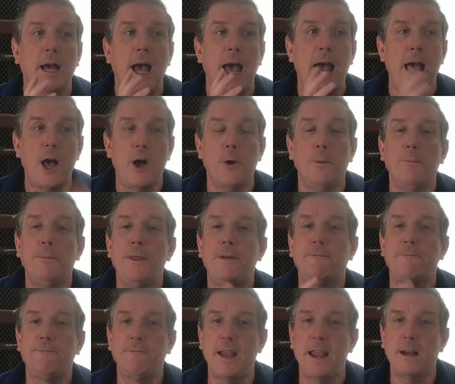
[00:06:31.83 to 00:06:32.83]
help the
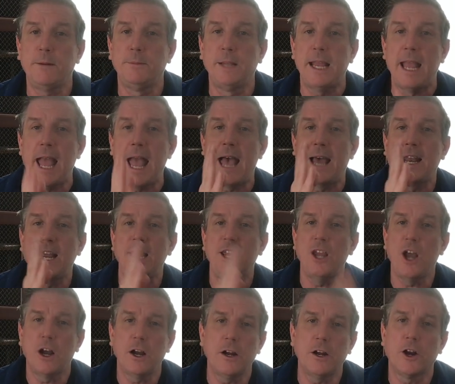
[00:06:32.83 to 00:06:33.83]
family at a
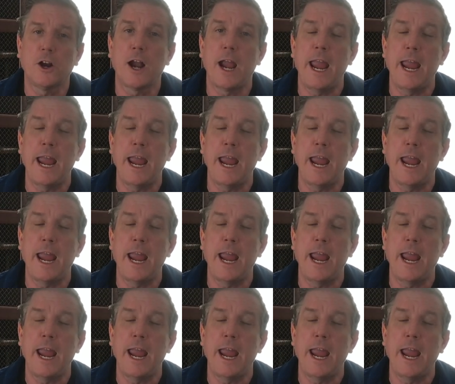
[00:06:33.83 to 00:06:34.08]
younger